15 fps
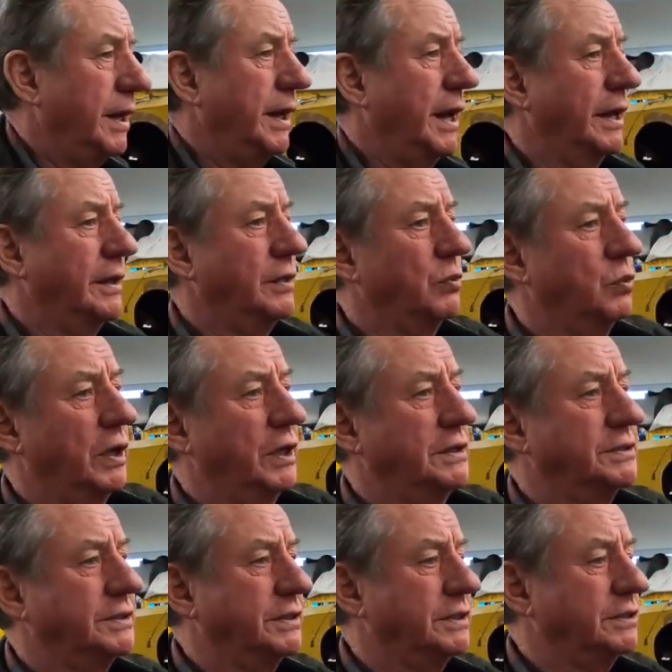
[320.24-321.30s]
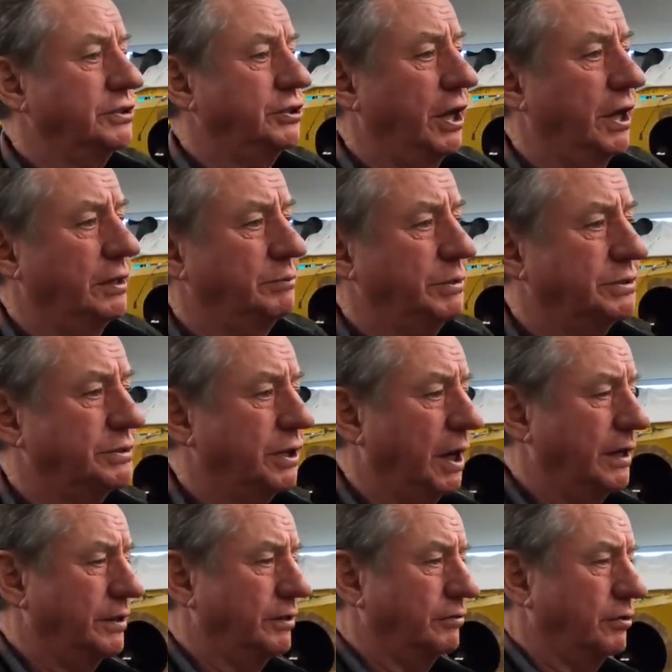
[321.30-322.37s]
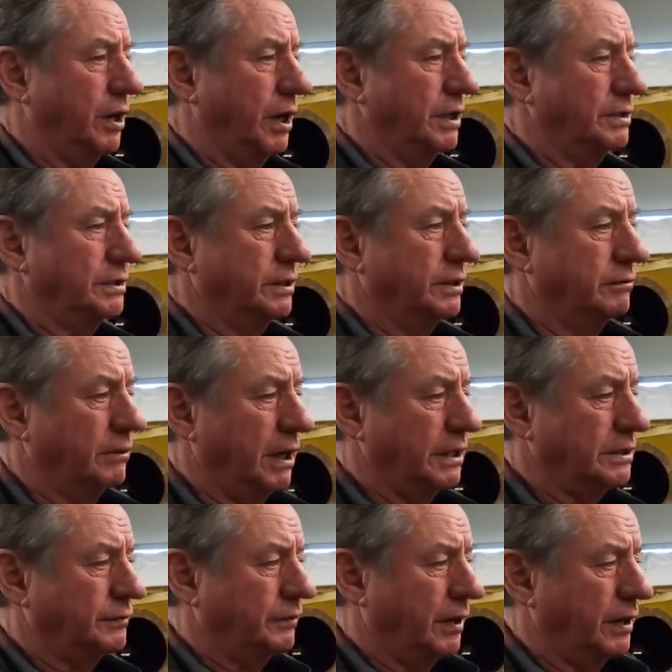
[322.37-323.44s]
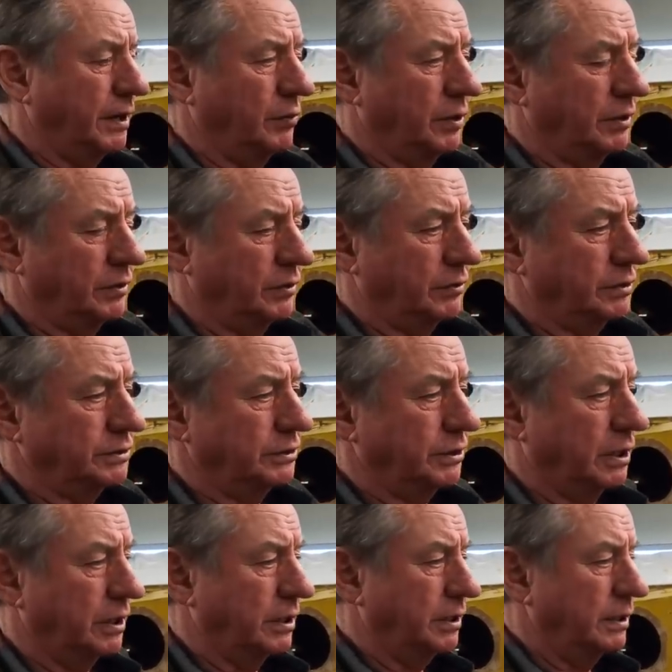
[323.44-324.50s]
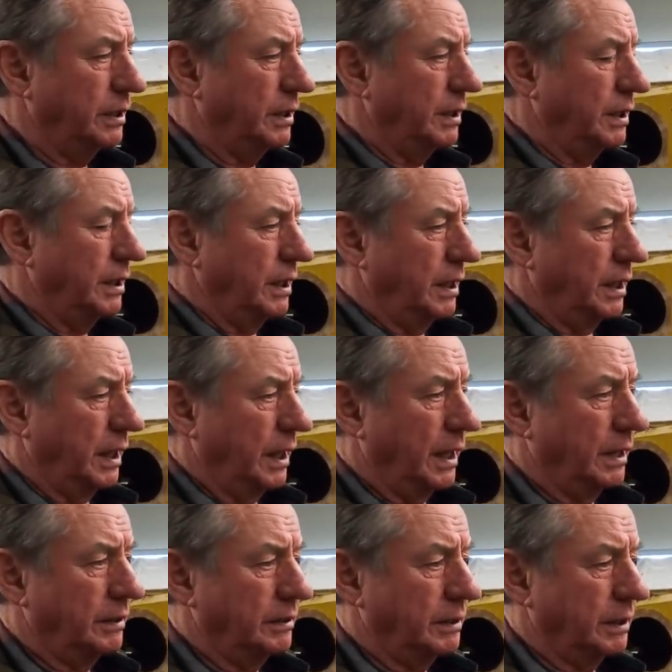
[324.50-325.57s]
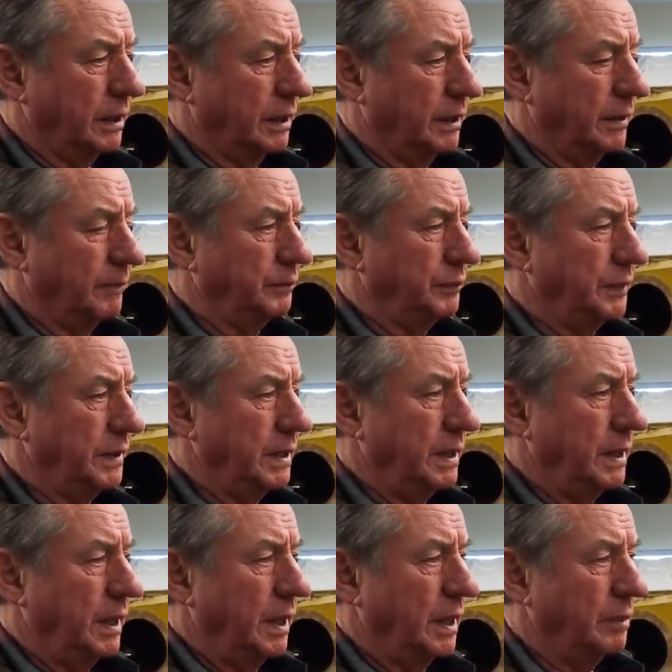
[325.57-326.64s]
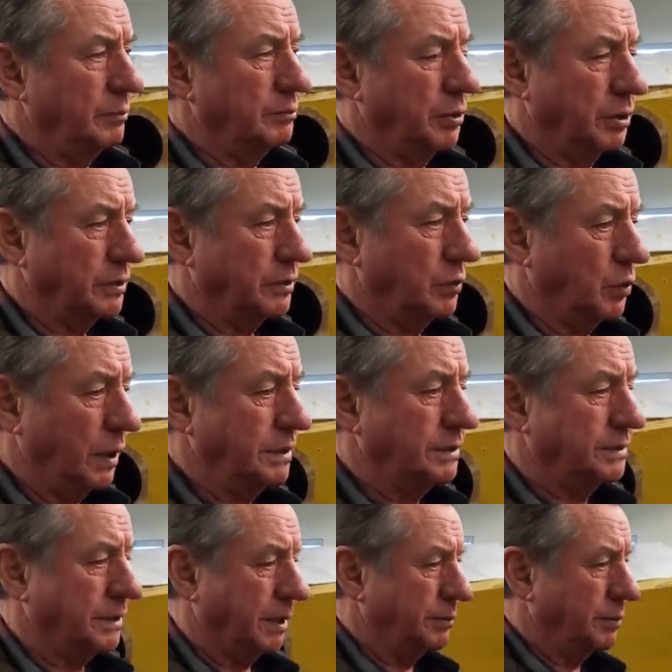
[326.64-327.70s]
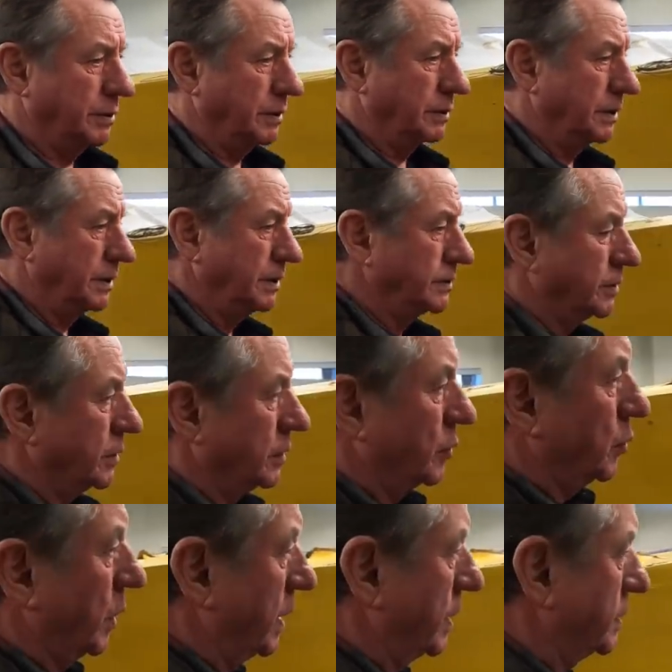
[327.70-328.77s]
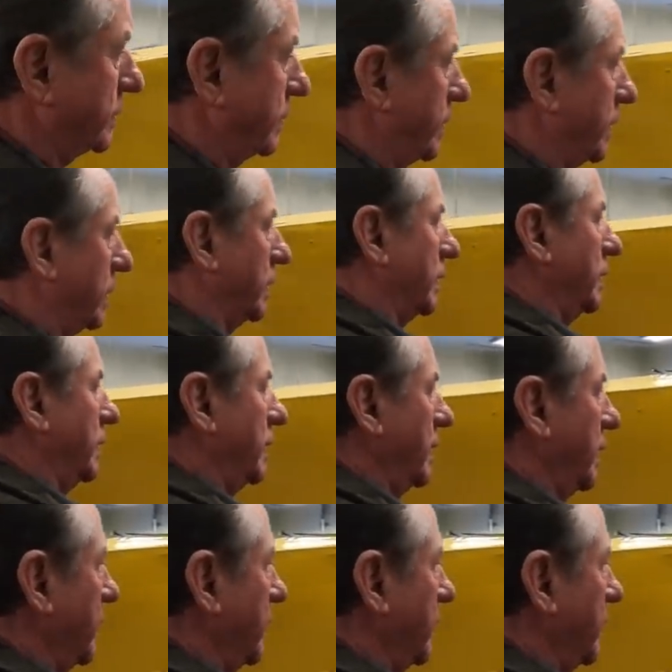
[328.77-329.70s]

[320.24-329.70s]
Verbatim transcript: he had the wings in a shed beside the garage, and a grass fire went through his yard and, uh, and burnt the wings up. And these are the wings here.